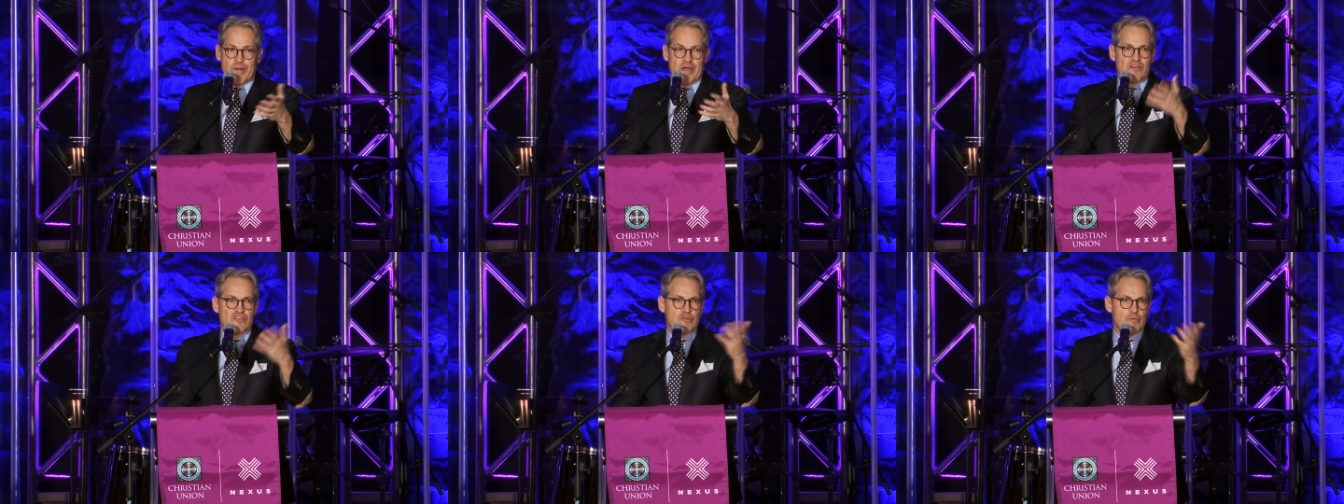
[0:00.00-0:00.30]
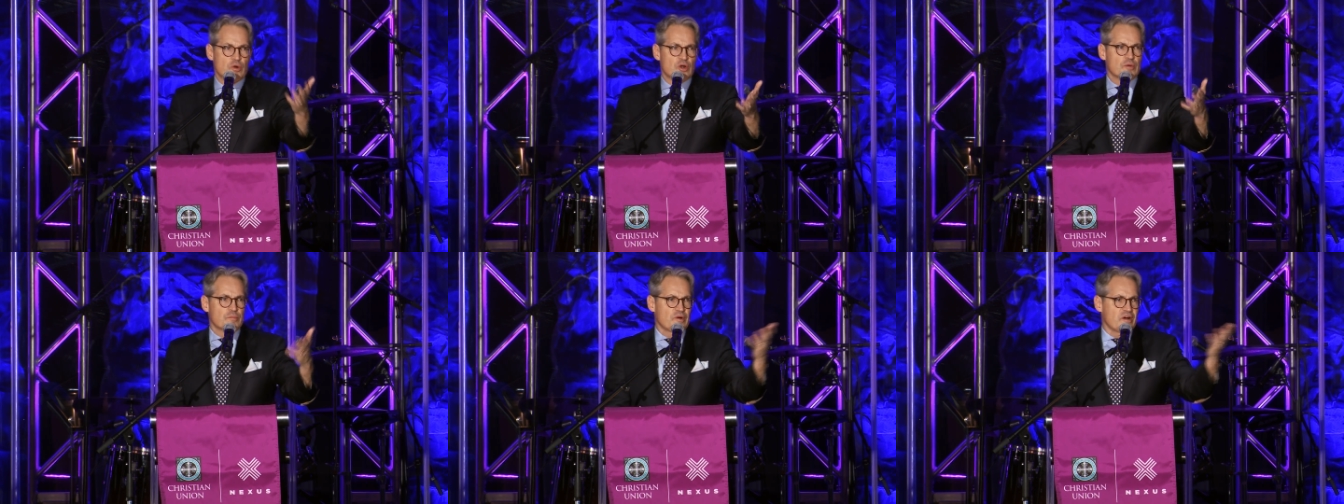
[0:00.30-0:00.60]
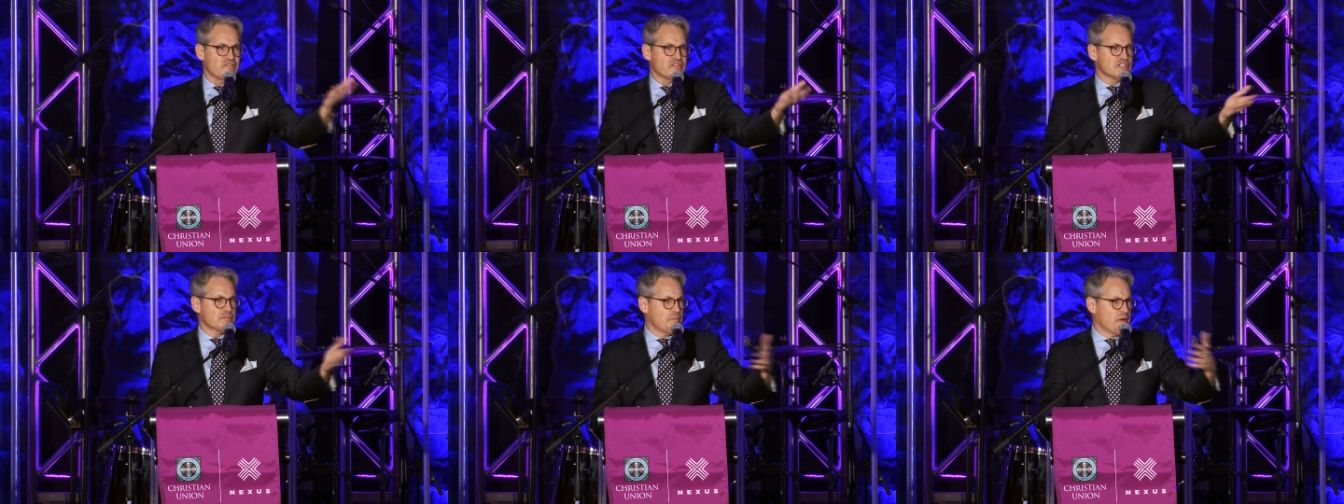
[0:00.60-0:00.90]
Pastor, Martyr,
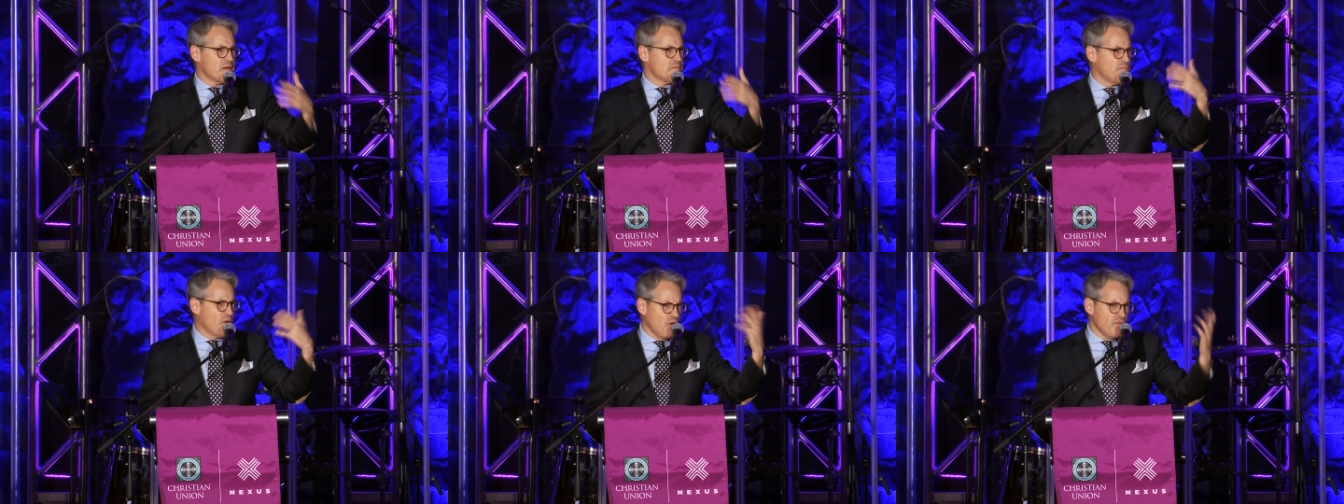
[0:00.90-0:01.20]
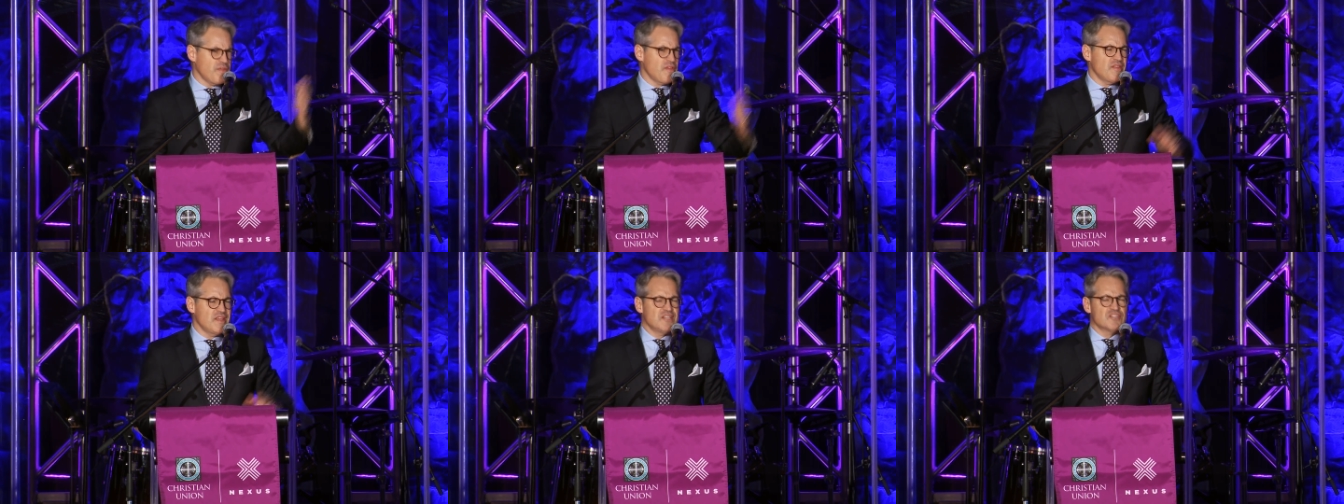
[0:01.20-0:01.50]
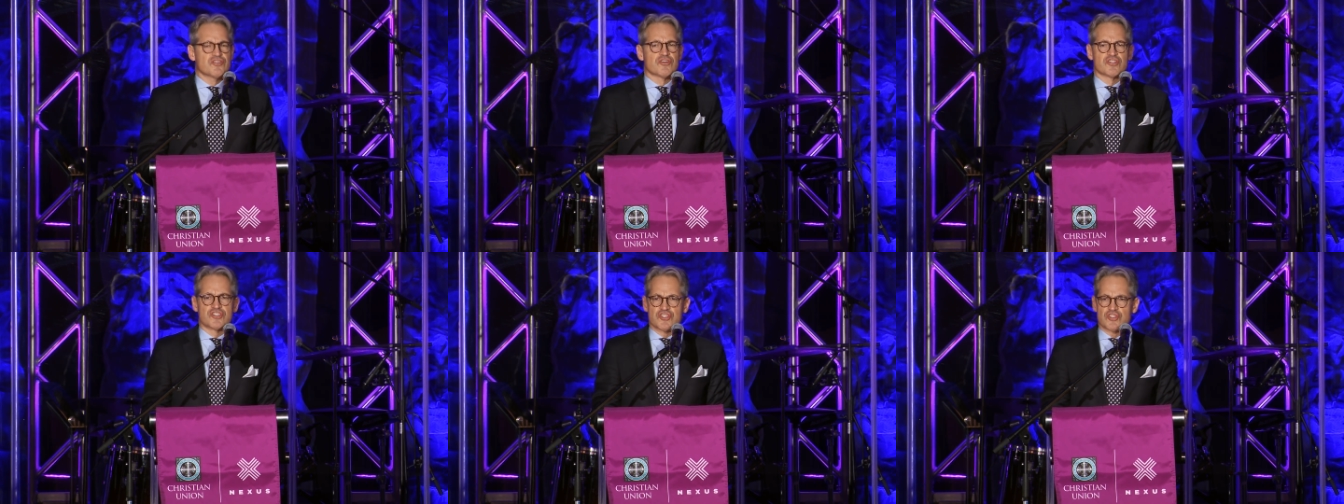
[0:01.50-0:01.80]
Prophet, Spy. Both of
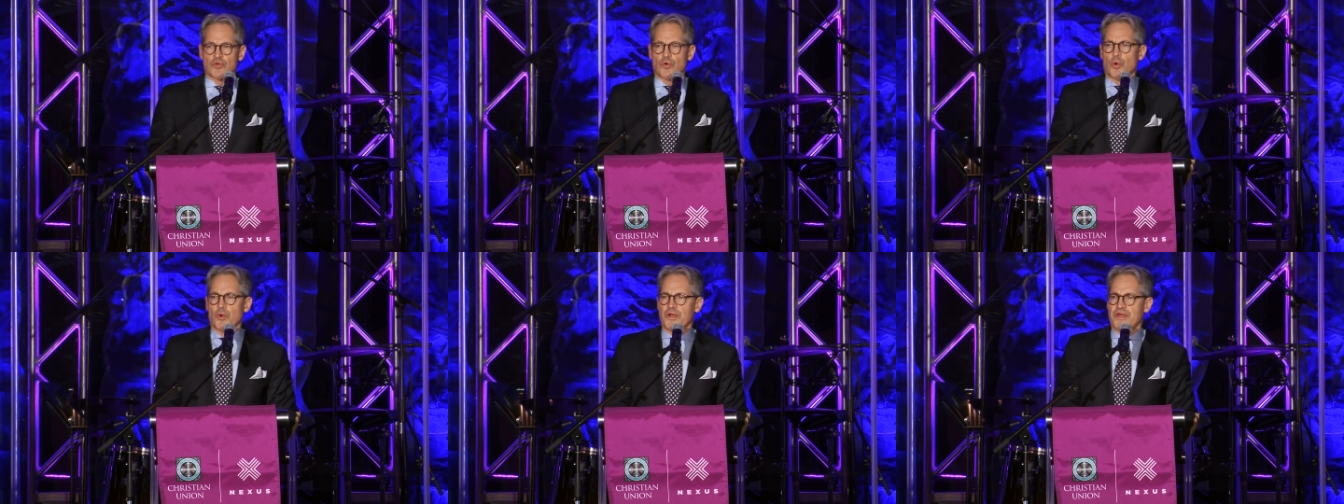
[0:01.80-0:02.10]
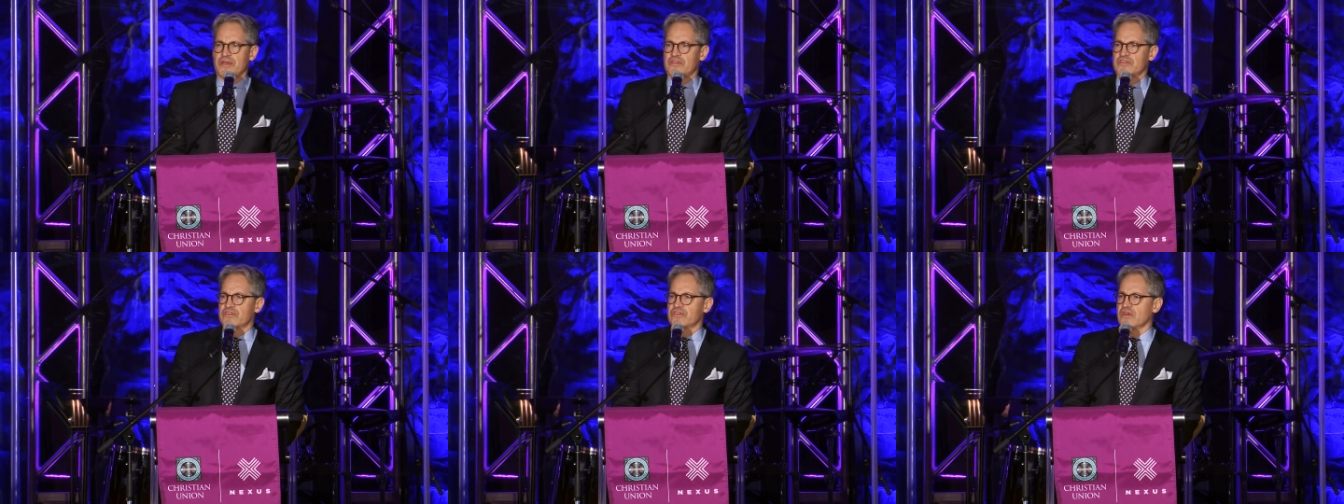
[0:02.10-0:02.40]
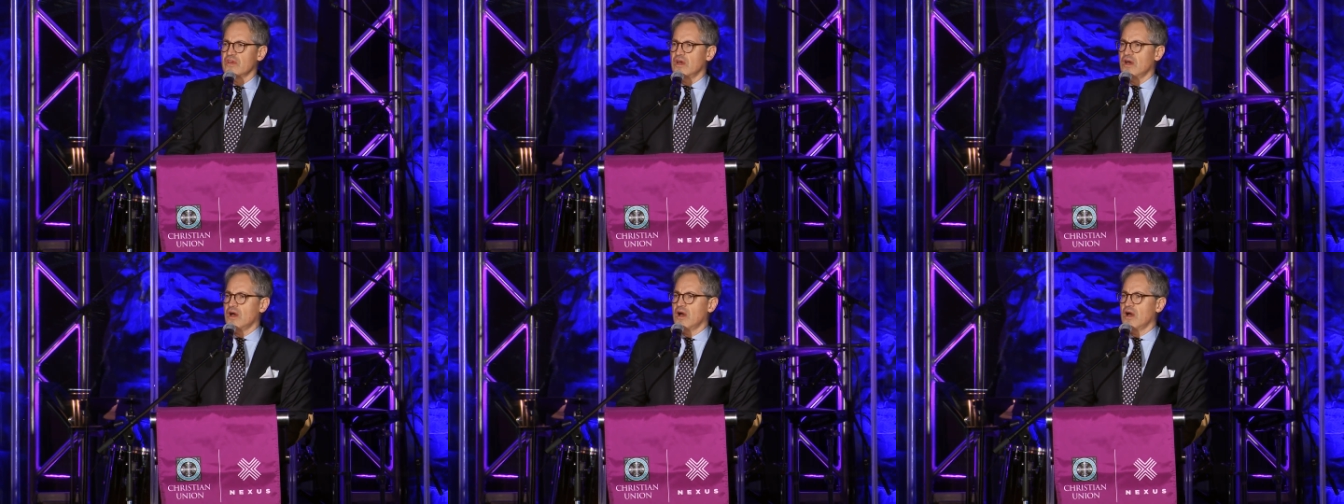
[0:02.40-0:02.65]
these are stories